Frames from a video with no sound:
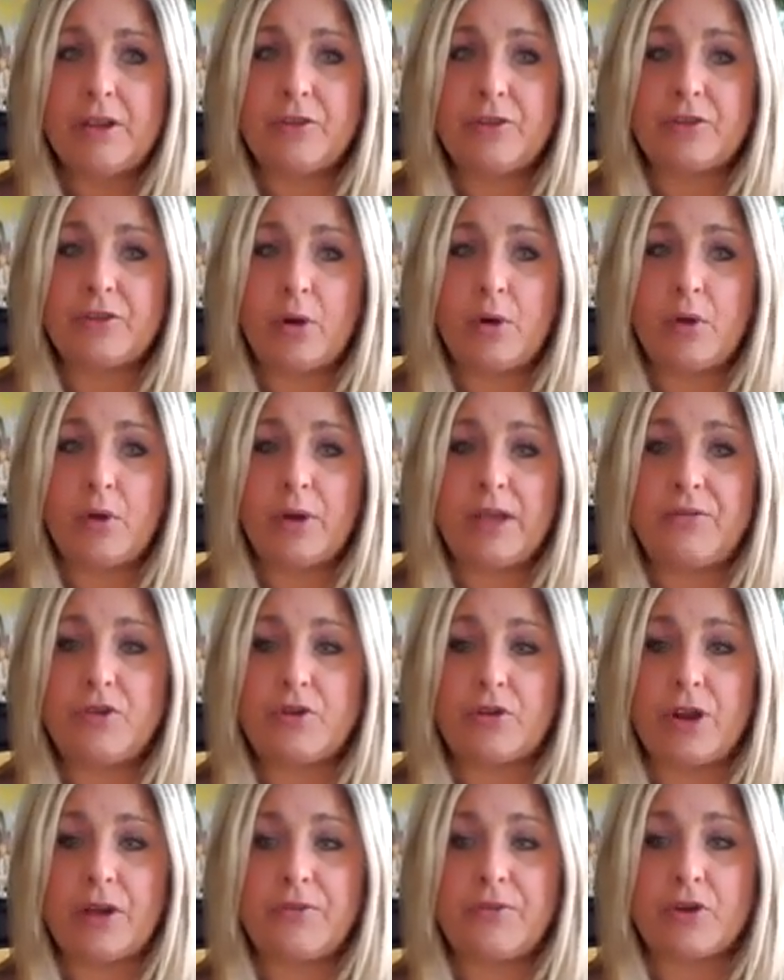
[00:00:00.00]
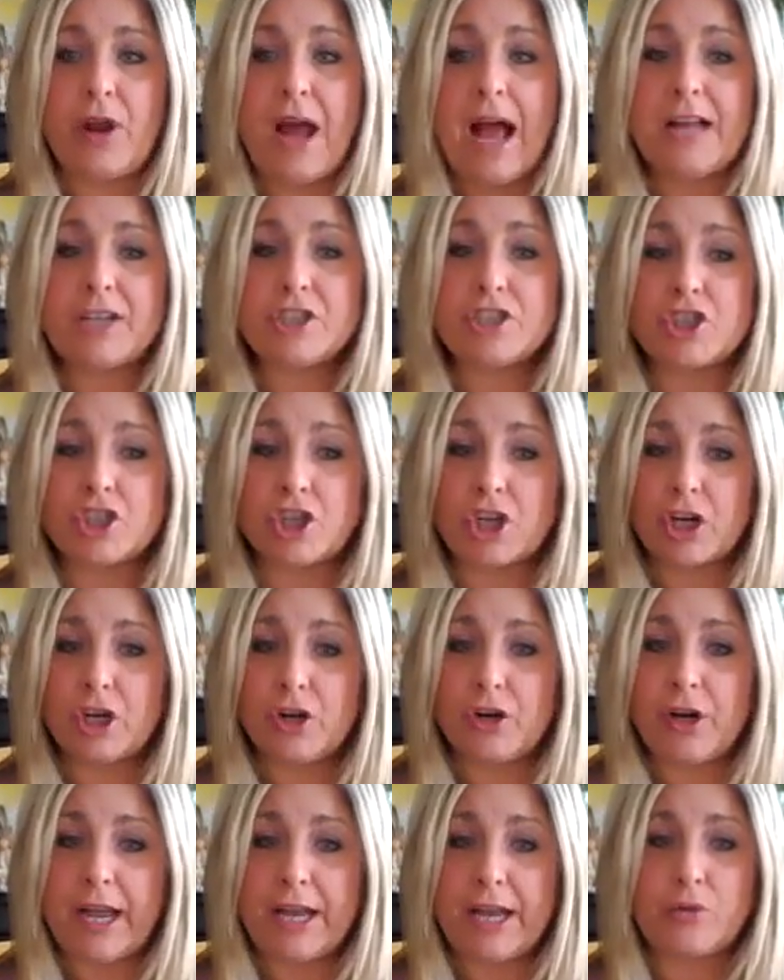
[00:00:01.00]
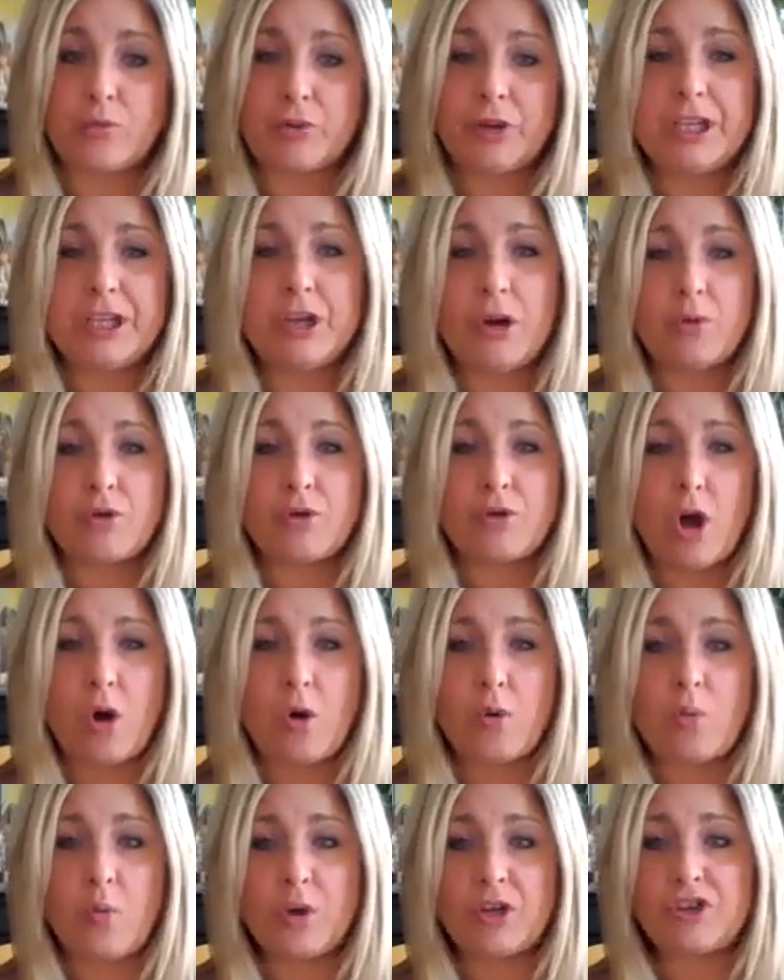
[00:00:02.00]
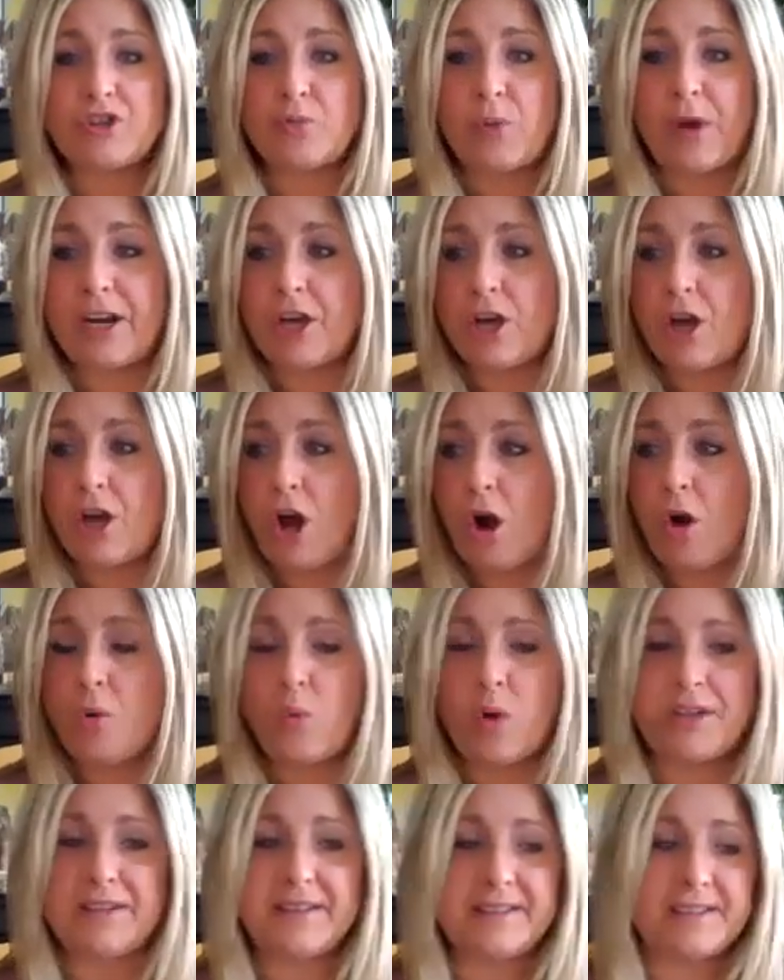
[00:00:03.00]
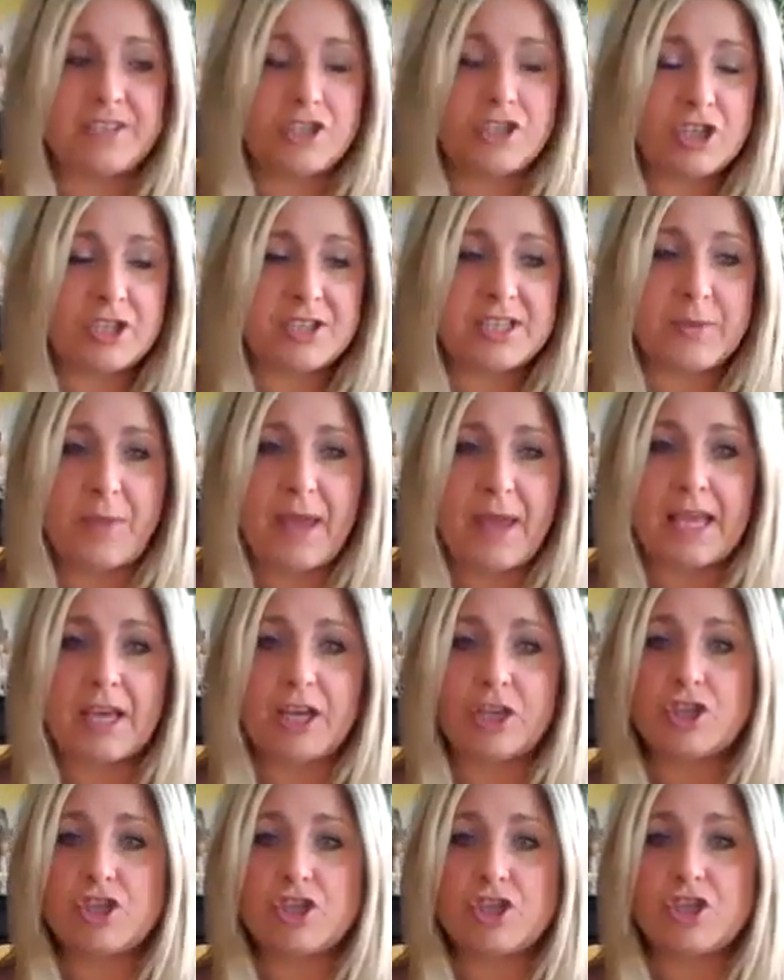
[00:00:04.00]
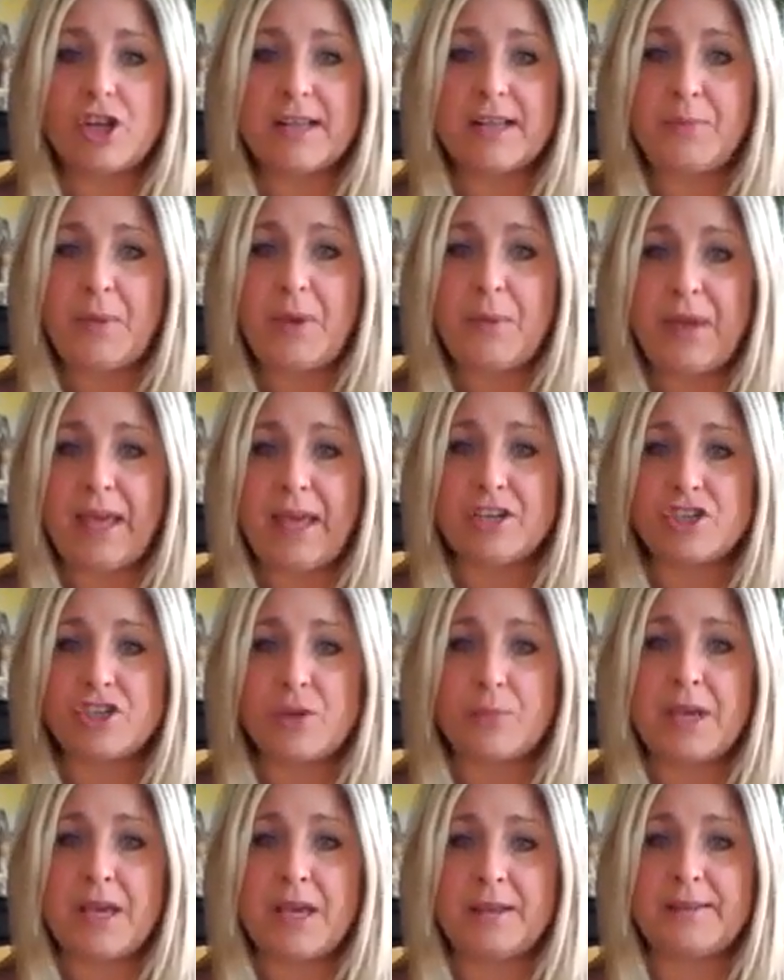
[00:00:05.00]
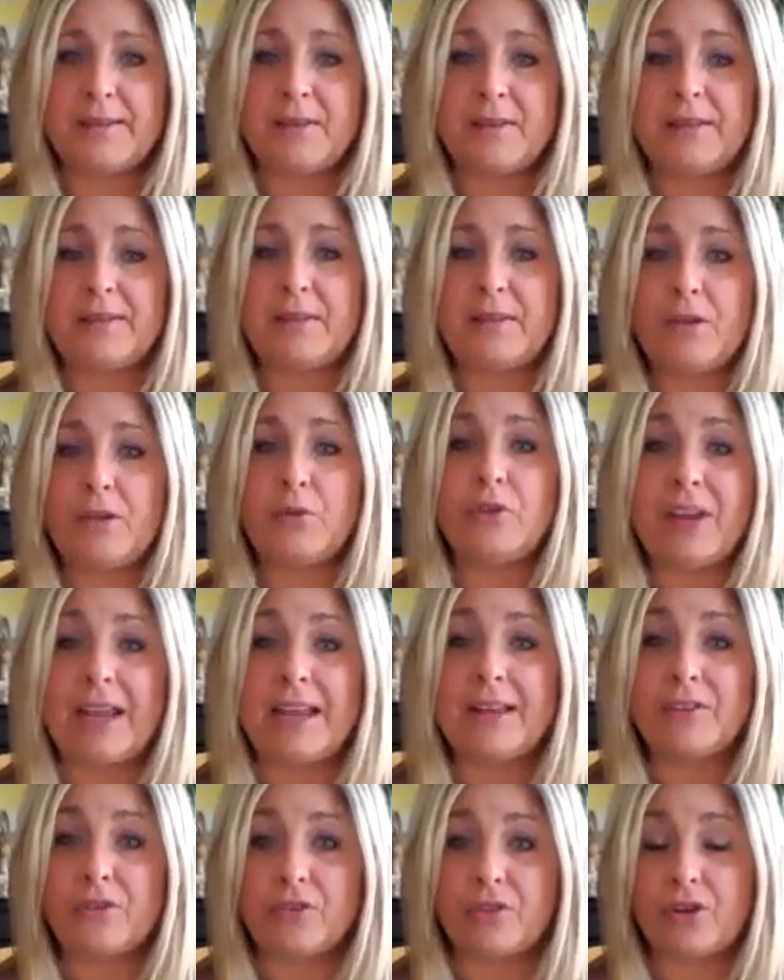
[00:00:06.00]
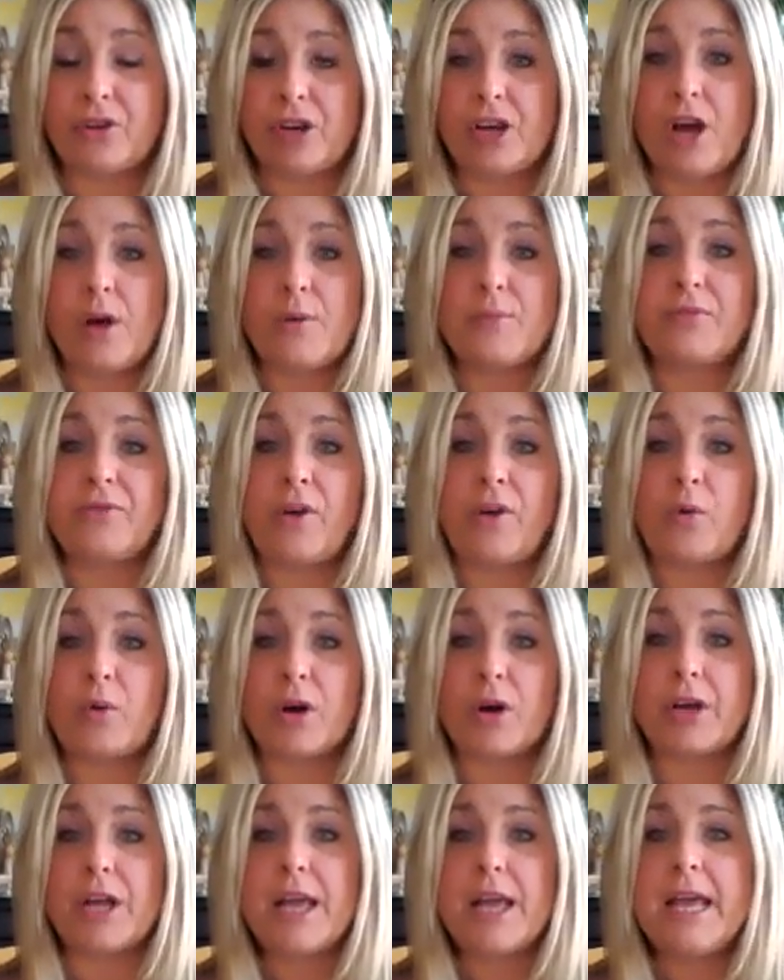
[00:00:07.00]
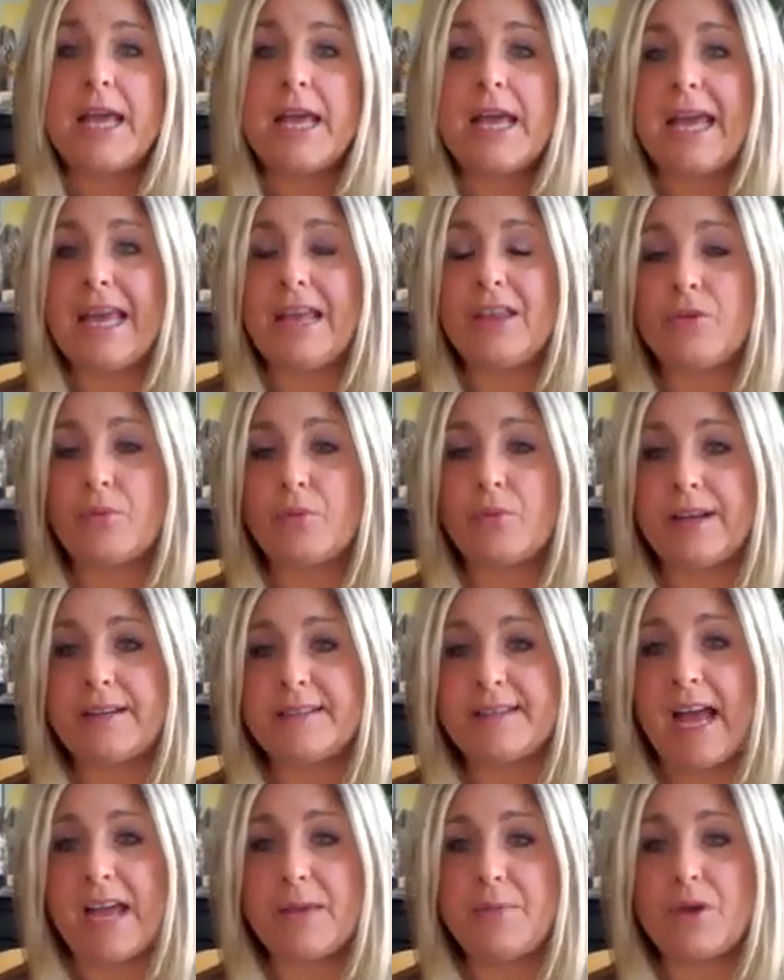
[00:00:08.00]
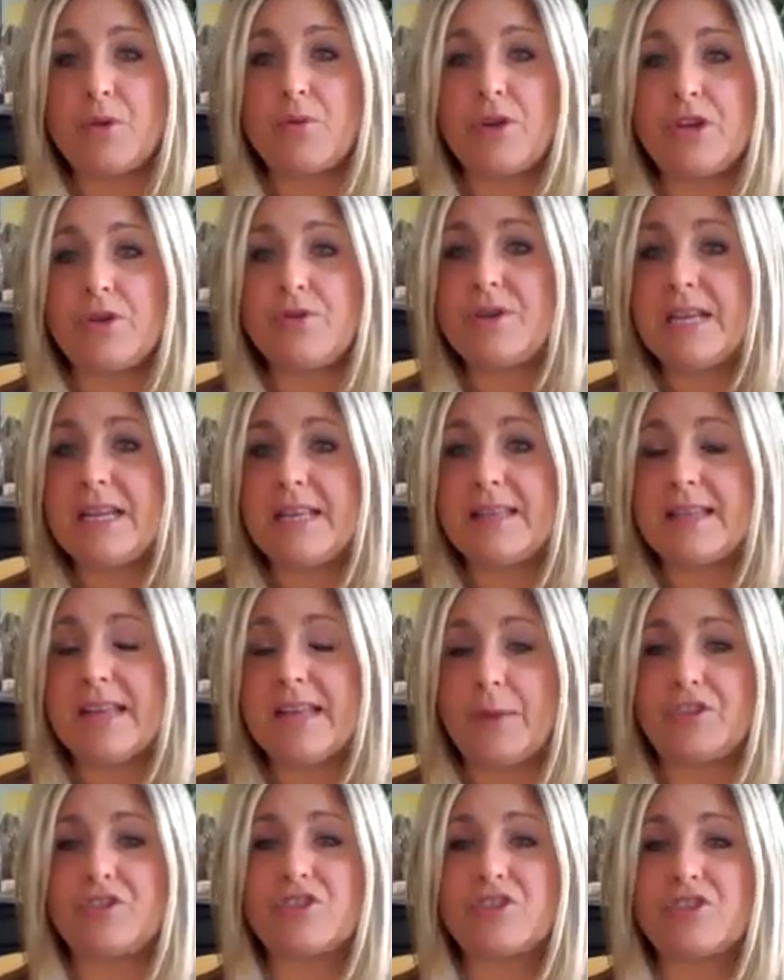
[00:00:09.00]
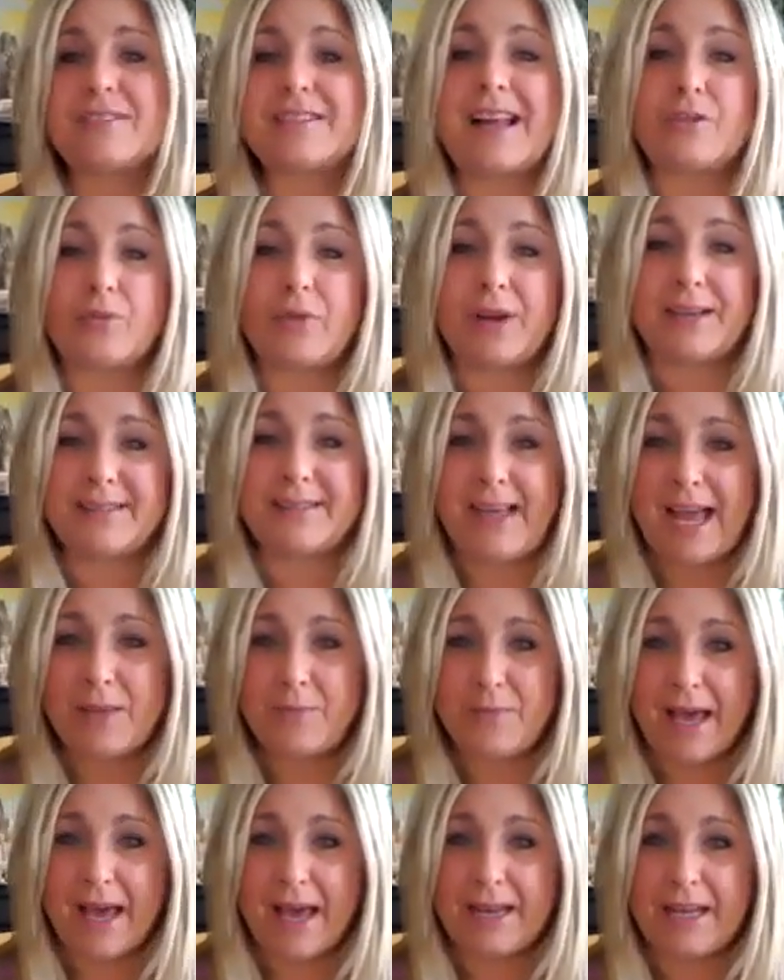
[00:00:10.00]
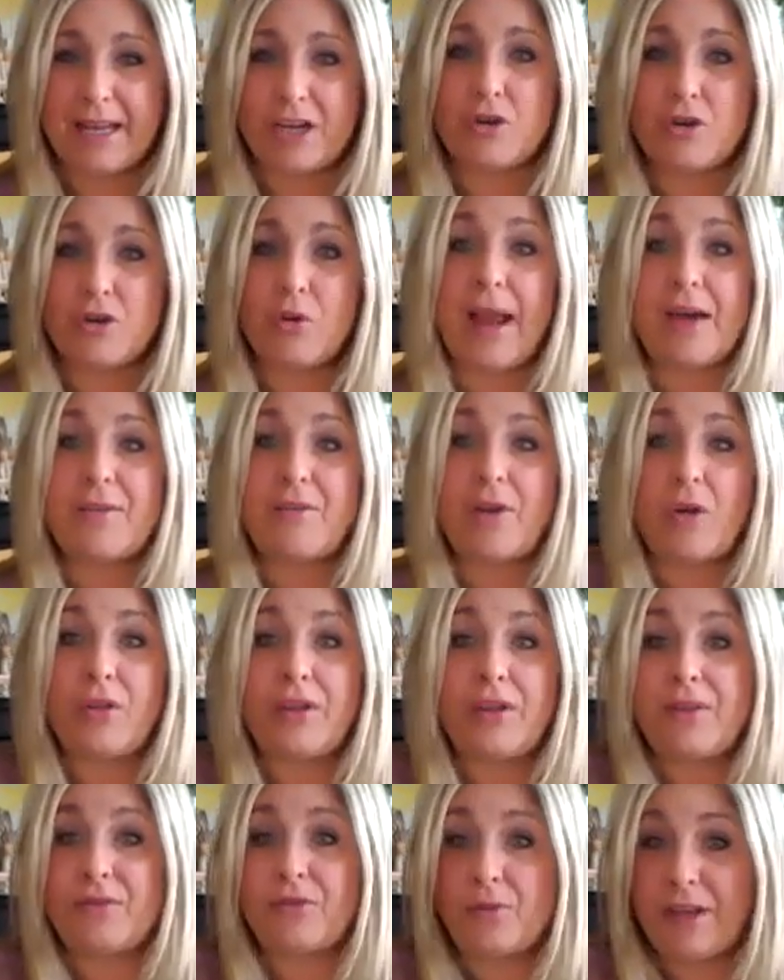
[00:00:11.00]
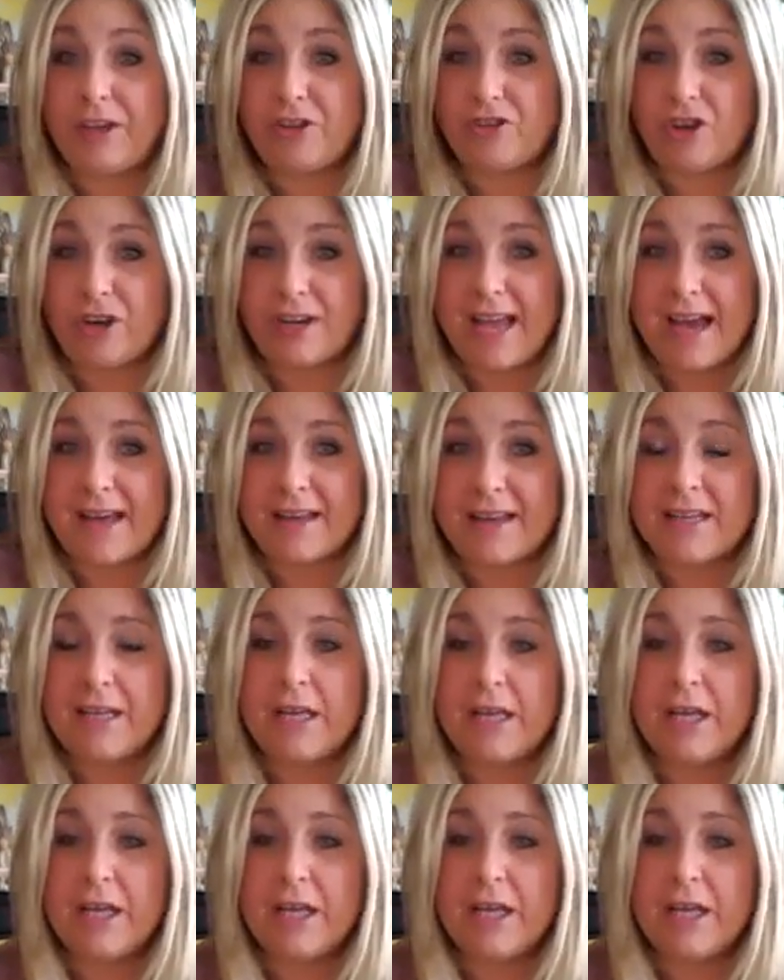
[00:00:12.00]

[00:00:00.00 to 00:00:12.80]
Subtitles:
So if you're not sure and you really don't know which way to go, what decision to make, just be patient, because those answers are going to come forward in the right timing when you need them. It's just not the right time yet, and you don't have all the information yet.